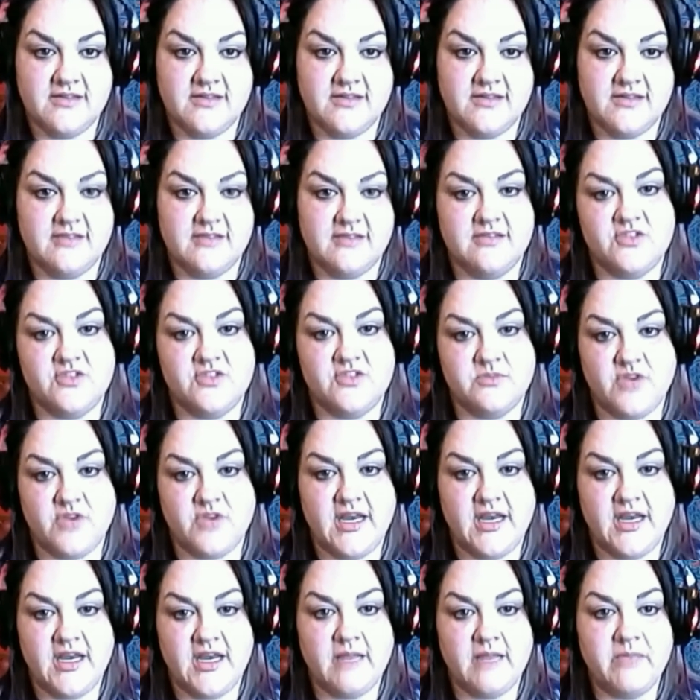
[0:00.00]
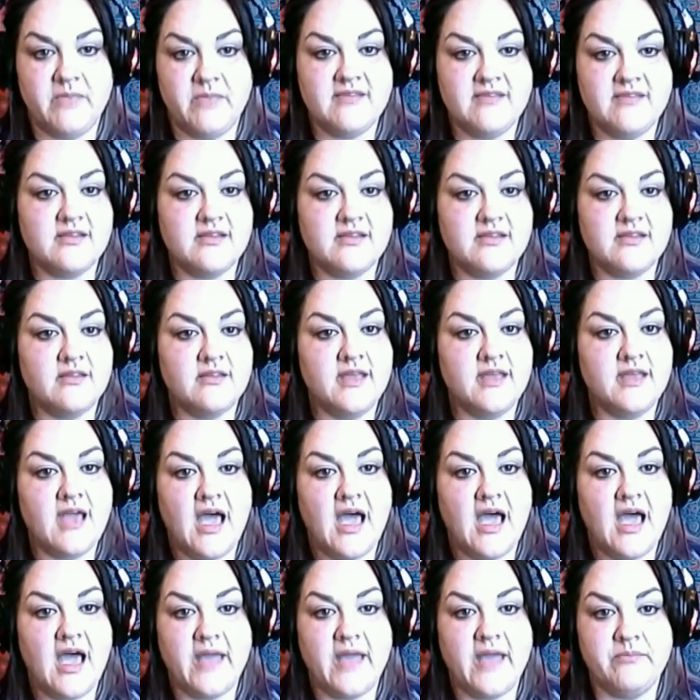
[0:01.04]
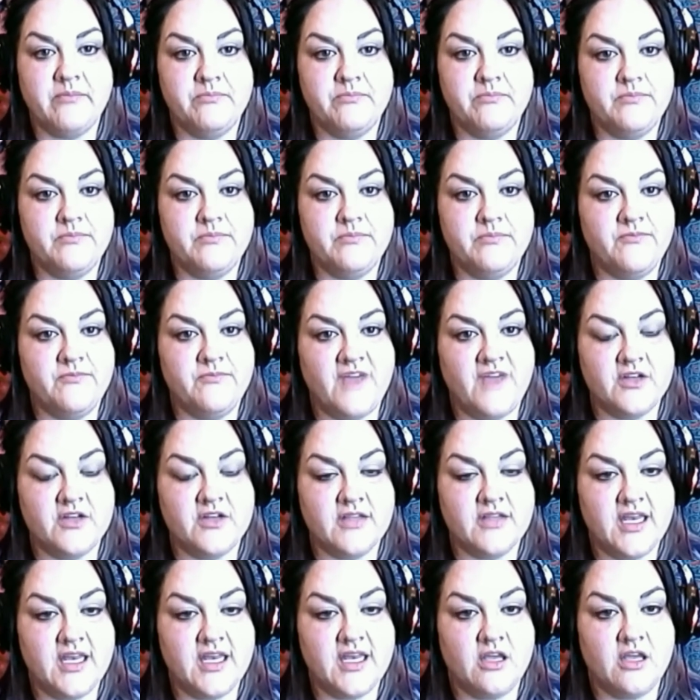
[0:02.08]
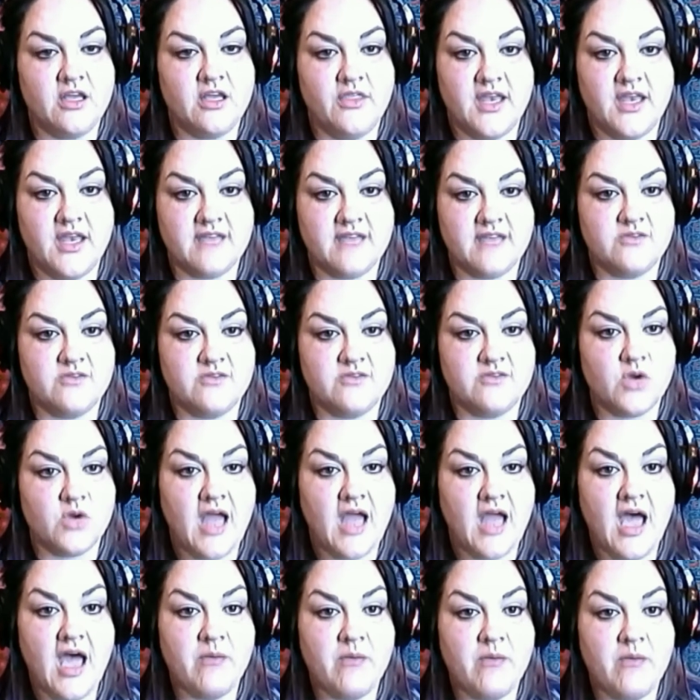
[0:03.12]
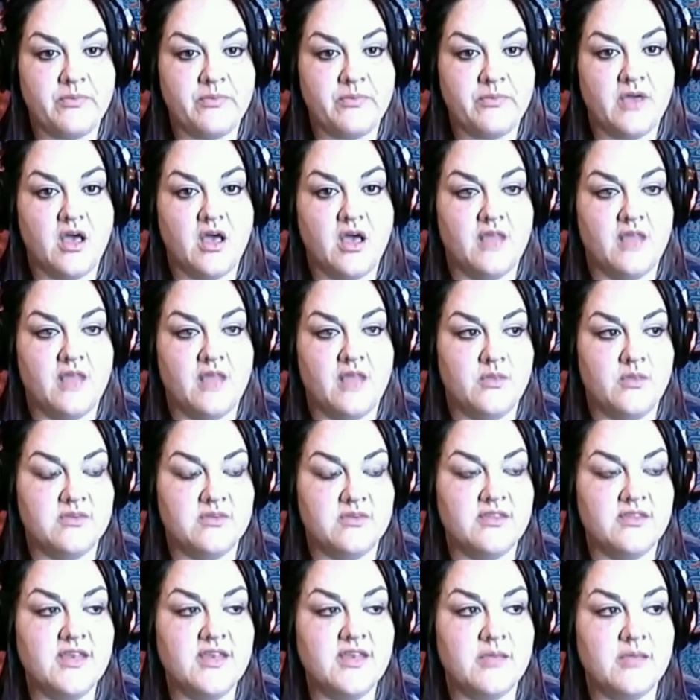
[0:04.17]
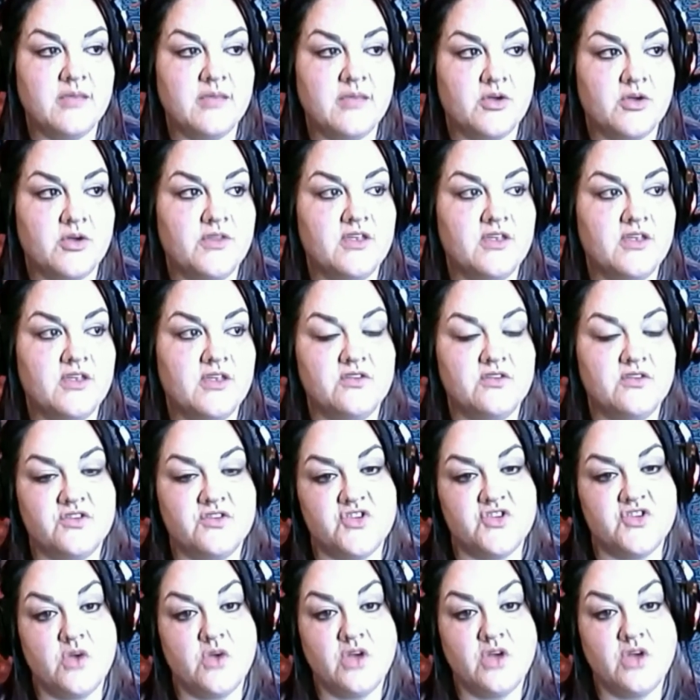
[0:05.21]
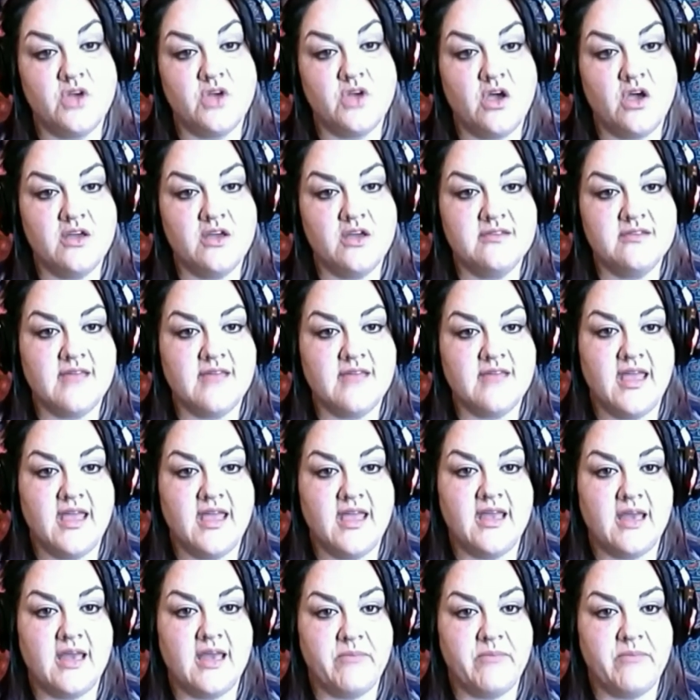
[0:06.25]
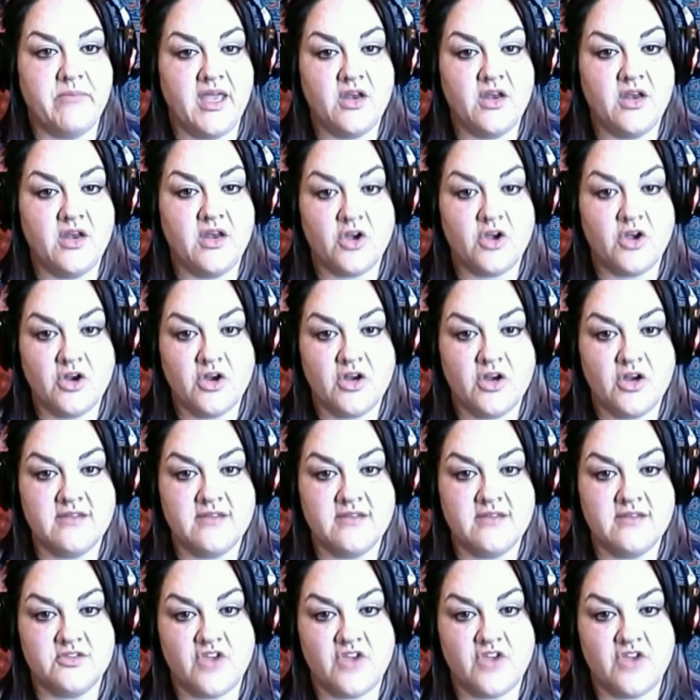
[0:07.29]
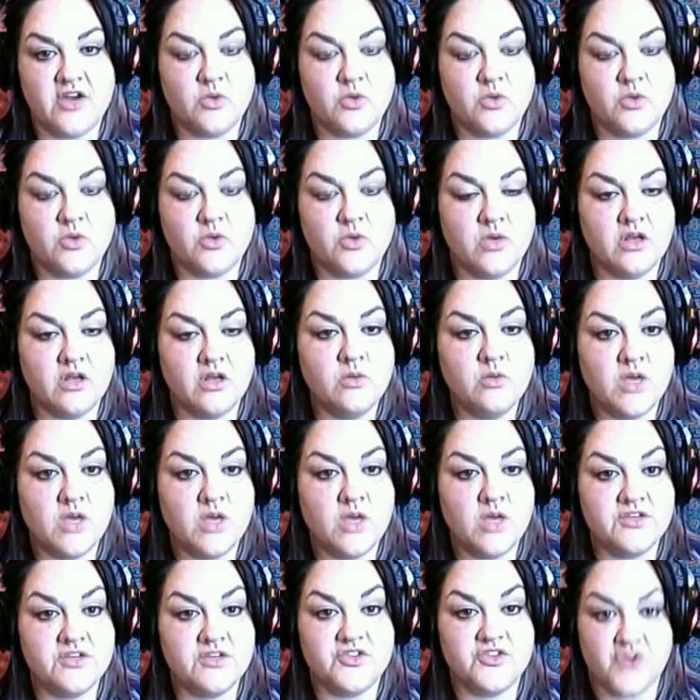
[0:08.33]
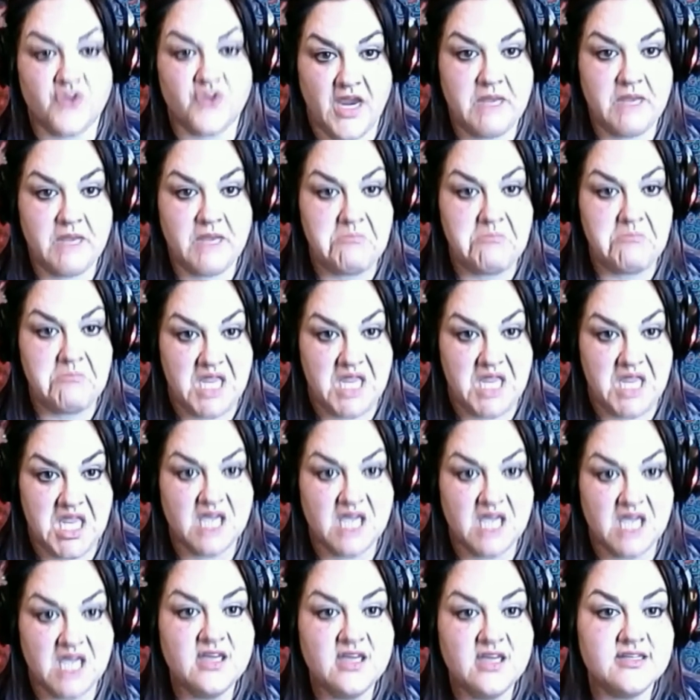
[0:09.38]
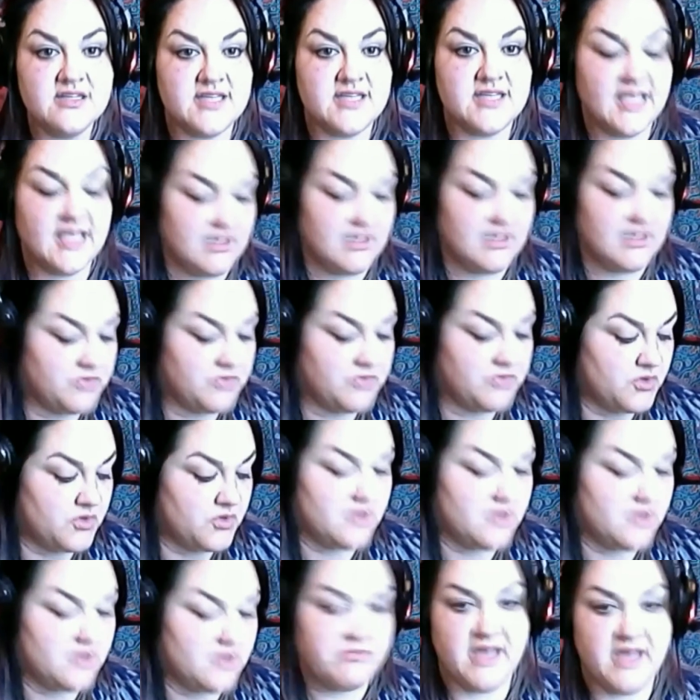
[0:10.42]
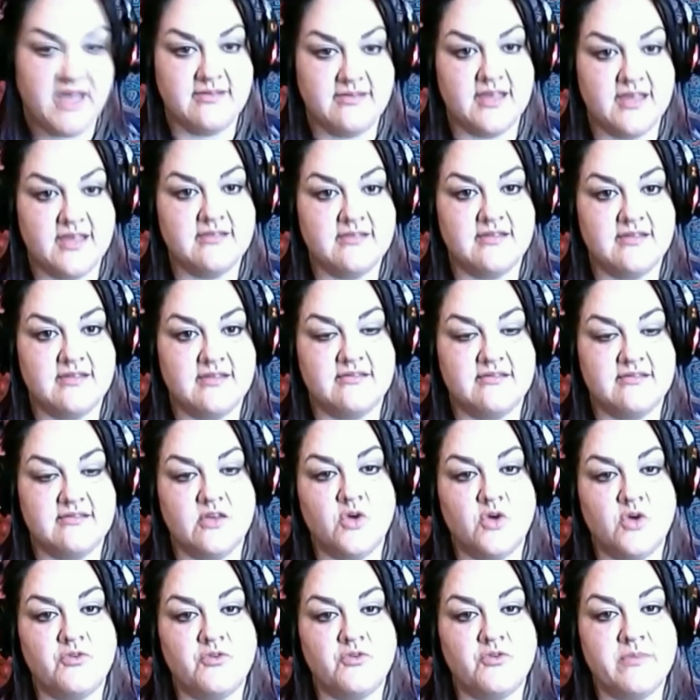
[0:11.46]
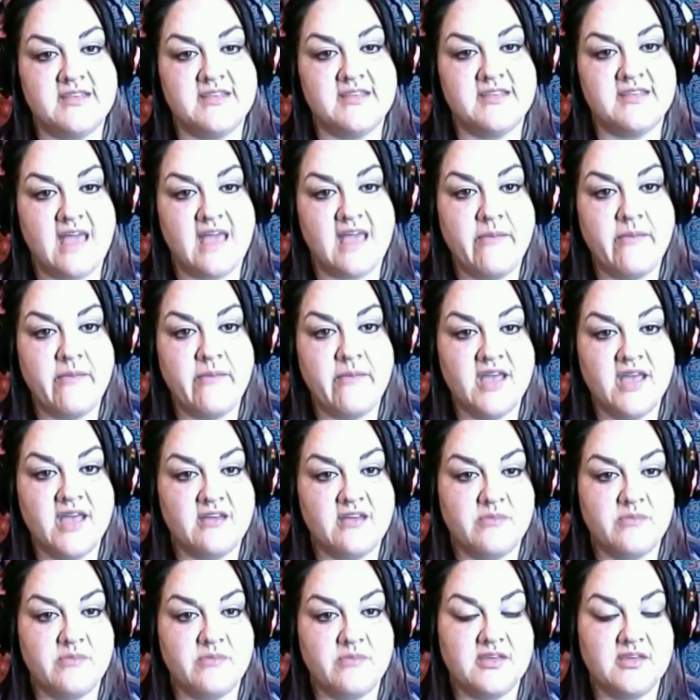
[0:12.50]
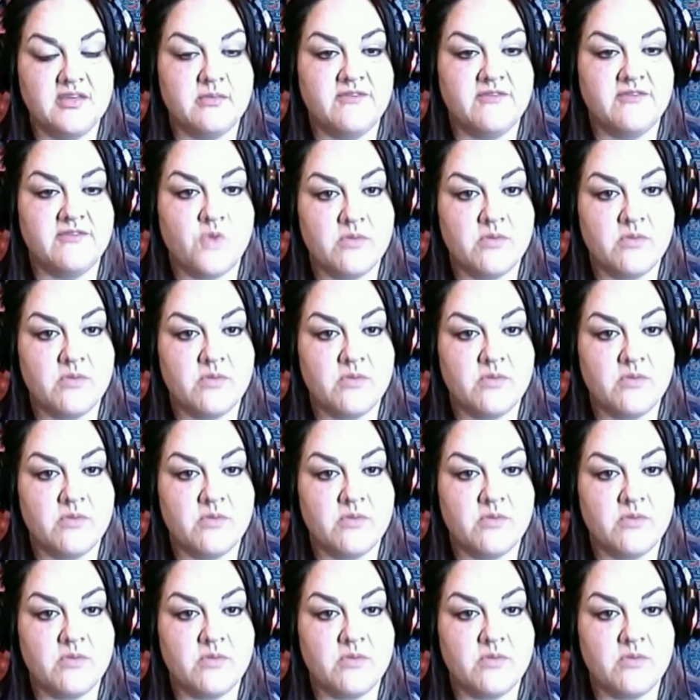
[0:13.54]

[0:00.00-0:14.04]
citizenship training. Basically, I found a lady on the Nextdoor app that was in the neighborhood that used to show dogs, and I paid her as a trainer one-on-one to train me to get him through his basics. And so from the time I adopted him at 4